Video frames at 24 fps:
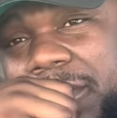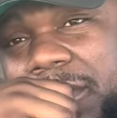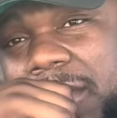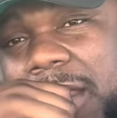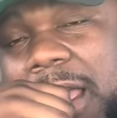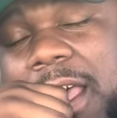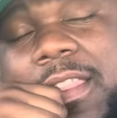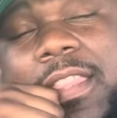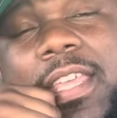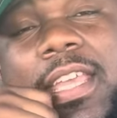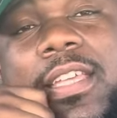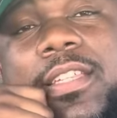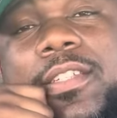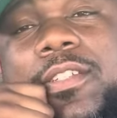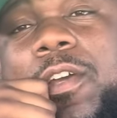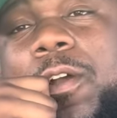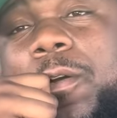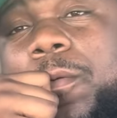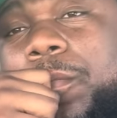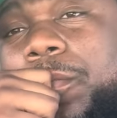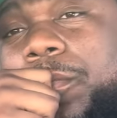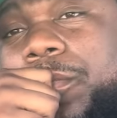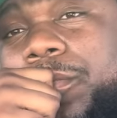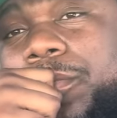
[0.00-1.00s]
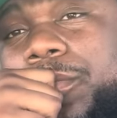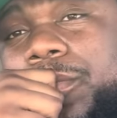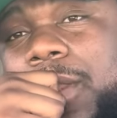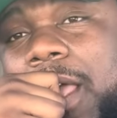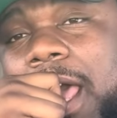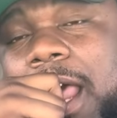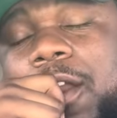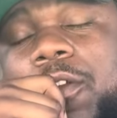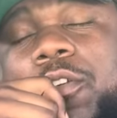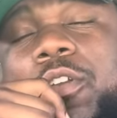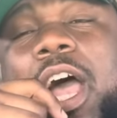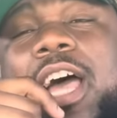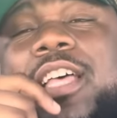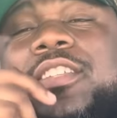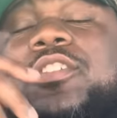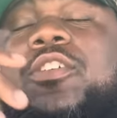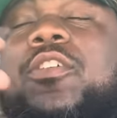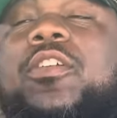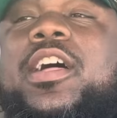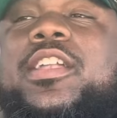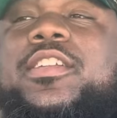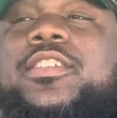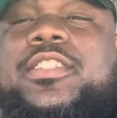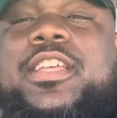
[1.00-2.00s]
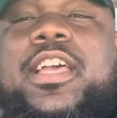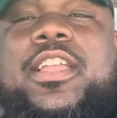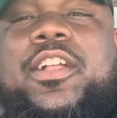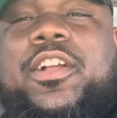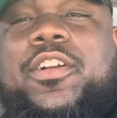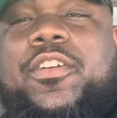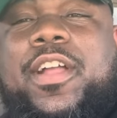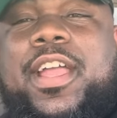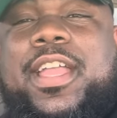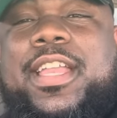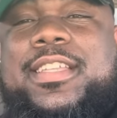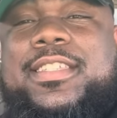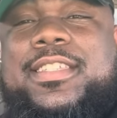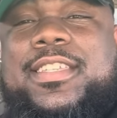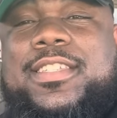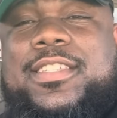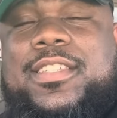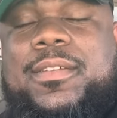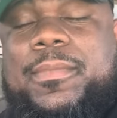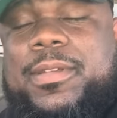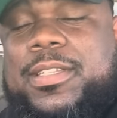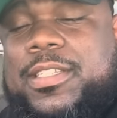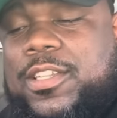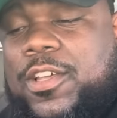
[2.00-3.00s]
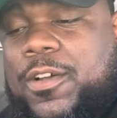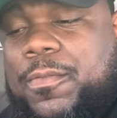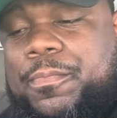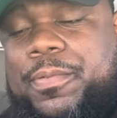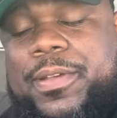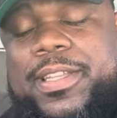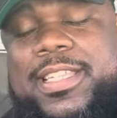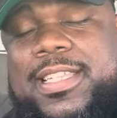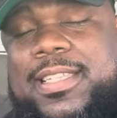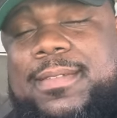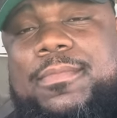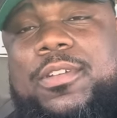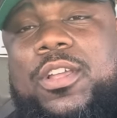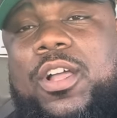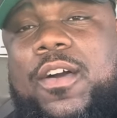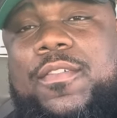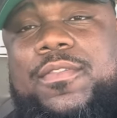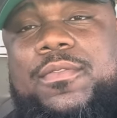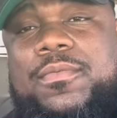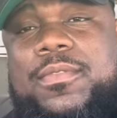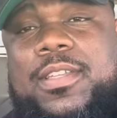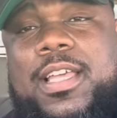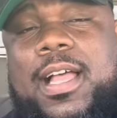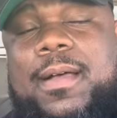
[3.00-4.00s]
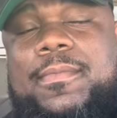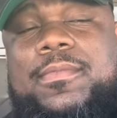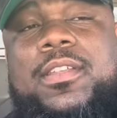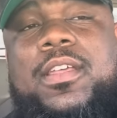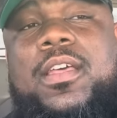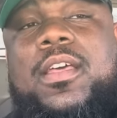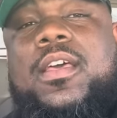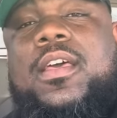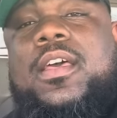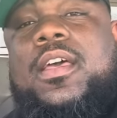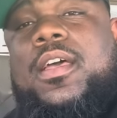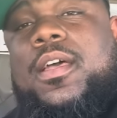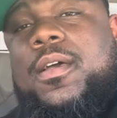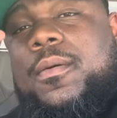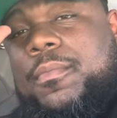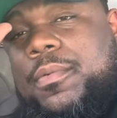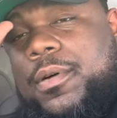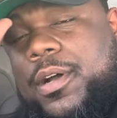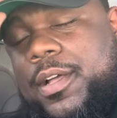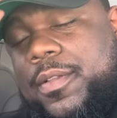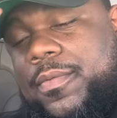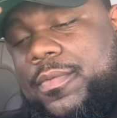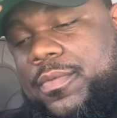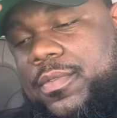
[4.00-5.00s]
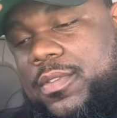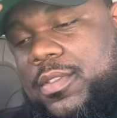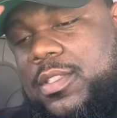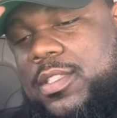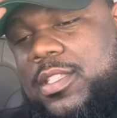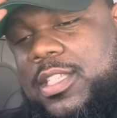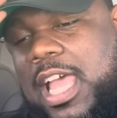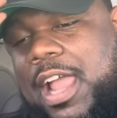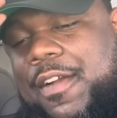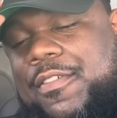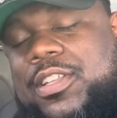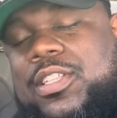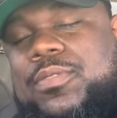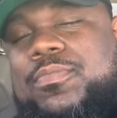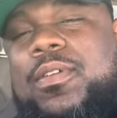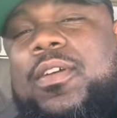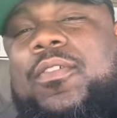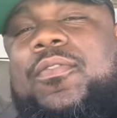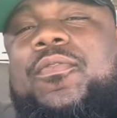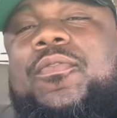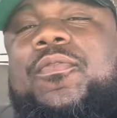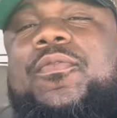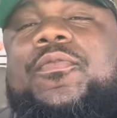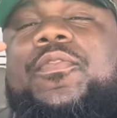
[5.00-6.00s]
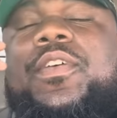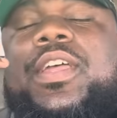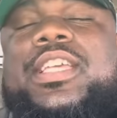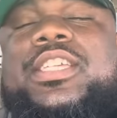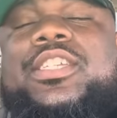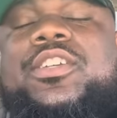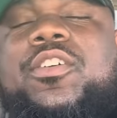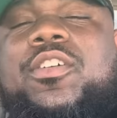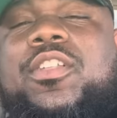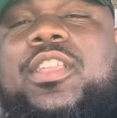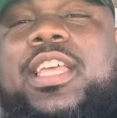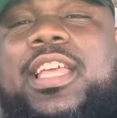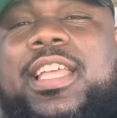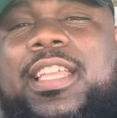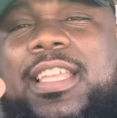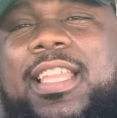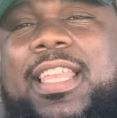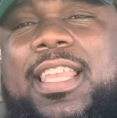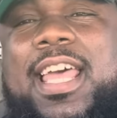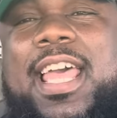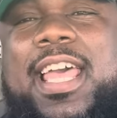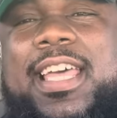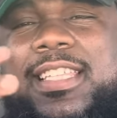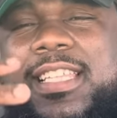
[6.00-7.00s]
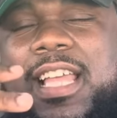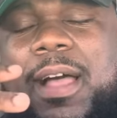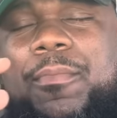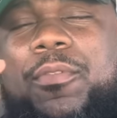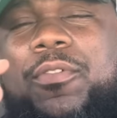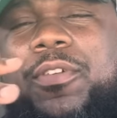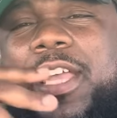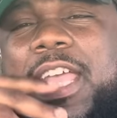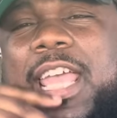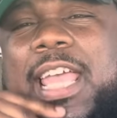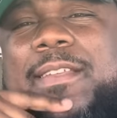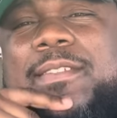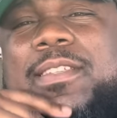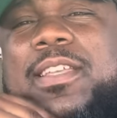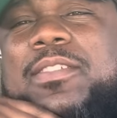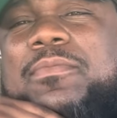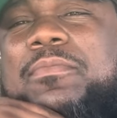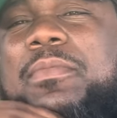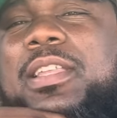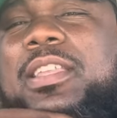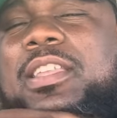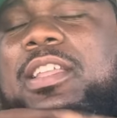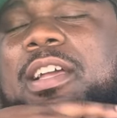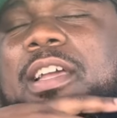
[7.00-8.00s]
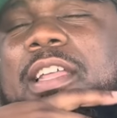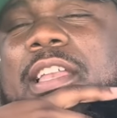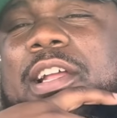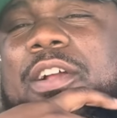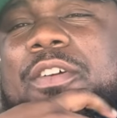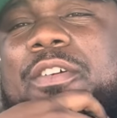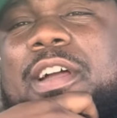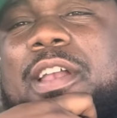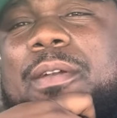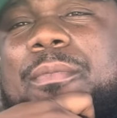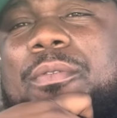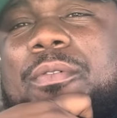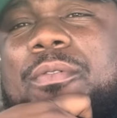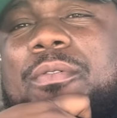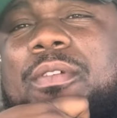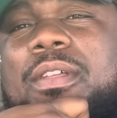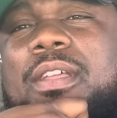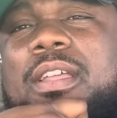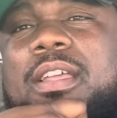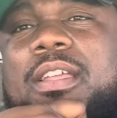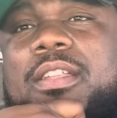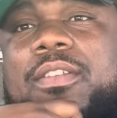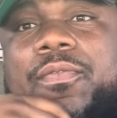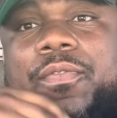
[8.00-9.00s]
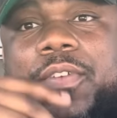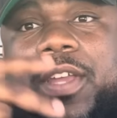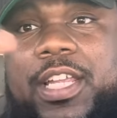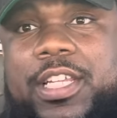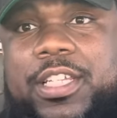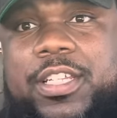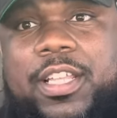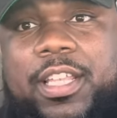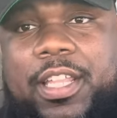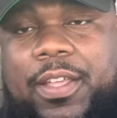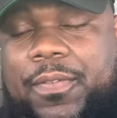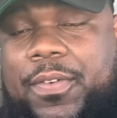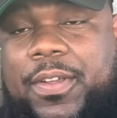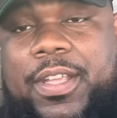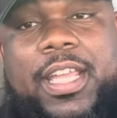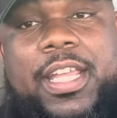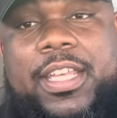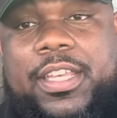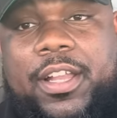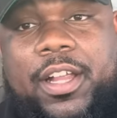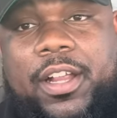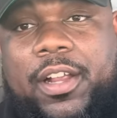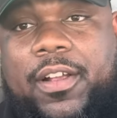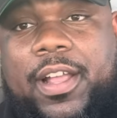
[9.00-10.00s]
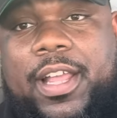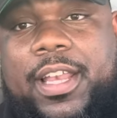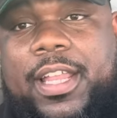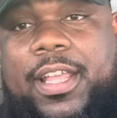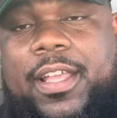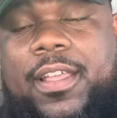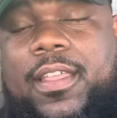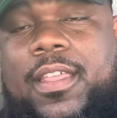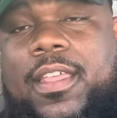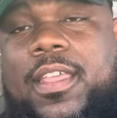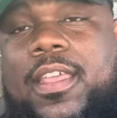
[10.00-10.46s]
I think it's dope. I don't know. I still don't understand their grading system. It still pisses me off sometimes. But Tyron Smith, visually, the last couple games has been looking incredible. Visually. Forget their grading.